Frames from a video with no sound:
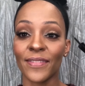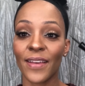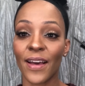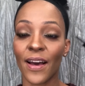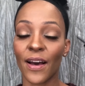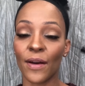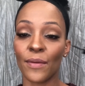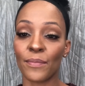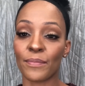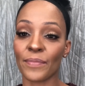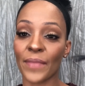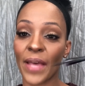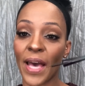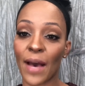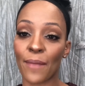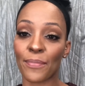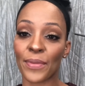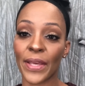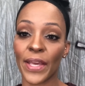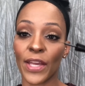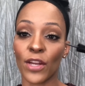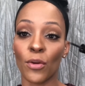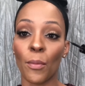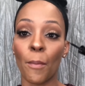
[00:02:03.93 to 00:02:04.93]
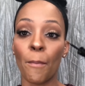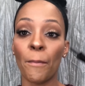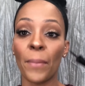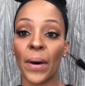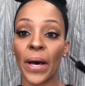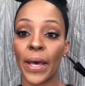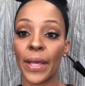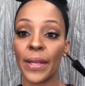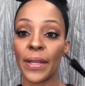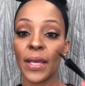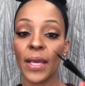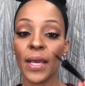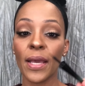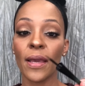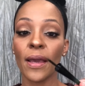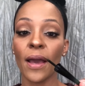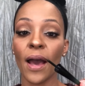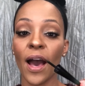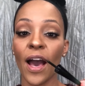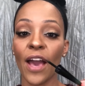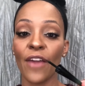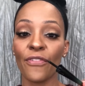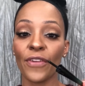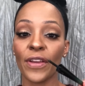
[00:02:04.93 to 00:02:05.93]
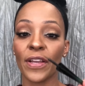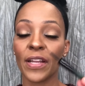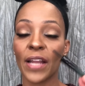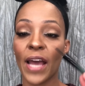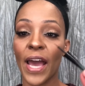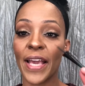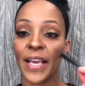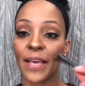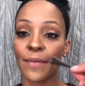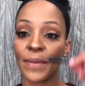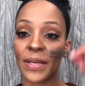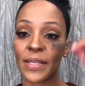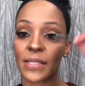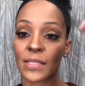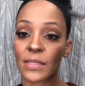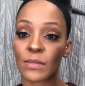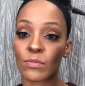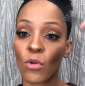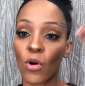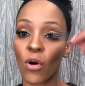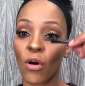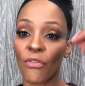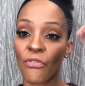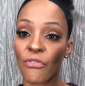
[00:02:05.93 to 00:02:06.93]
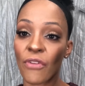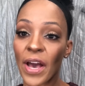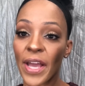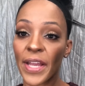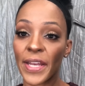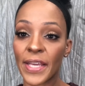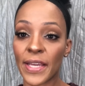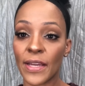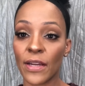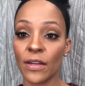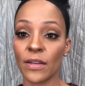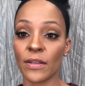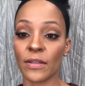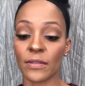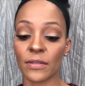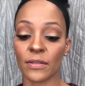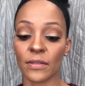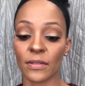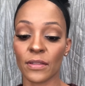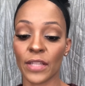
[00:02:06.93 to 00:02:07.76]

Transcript: applicator, but I figured I can make small fine hair